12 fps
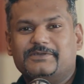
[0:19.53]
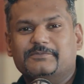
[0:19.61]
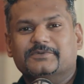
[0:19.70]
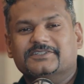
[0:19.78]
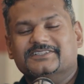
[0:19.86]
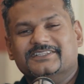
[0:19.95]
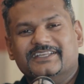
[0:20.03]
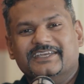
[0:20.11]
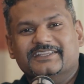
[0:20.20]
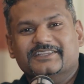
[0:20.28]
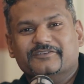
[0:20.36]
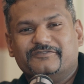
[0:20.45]
people
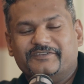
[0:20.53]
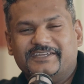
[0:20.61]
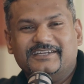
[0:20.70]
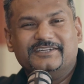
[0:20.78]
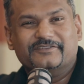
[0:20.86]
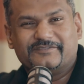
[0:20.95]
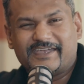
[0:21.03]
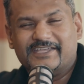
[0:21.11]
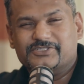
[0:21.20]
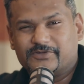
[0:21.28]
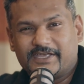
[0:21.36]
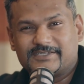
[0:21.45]
in the field of
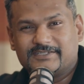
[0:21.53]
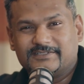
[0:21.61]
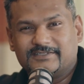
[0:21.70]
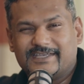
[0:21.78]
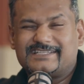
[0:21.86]
education,